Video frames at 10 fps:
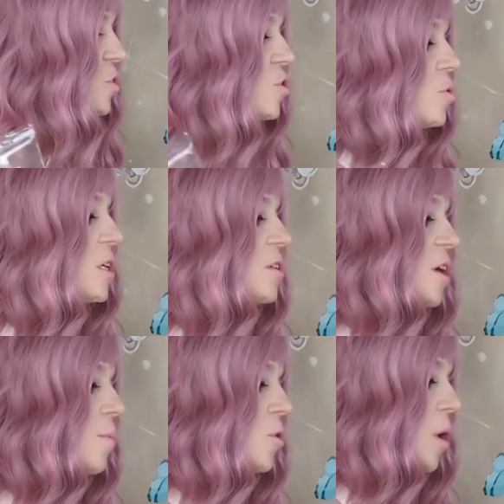Tsuki
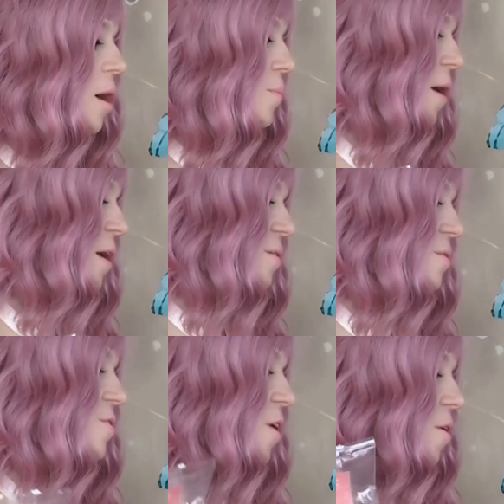Samu Anpan
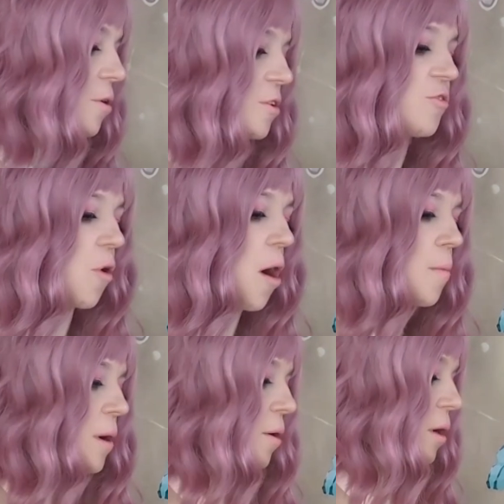Sakura
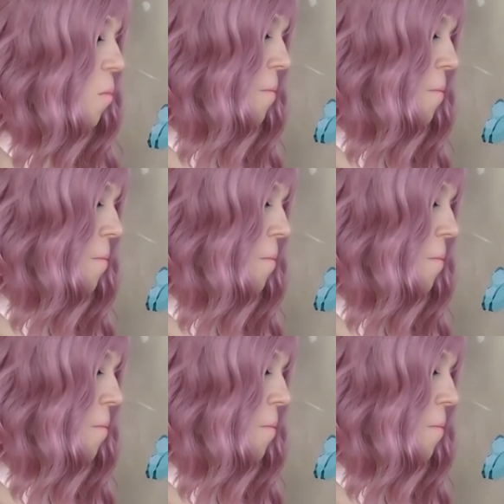Strawberry.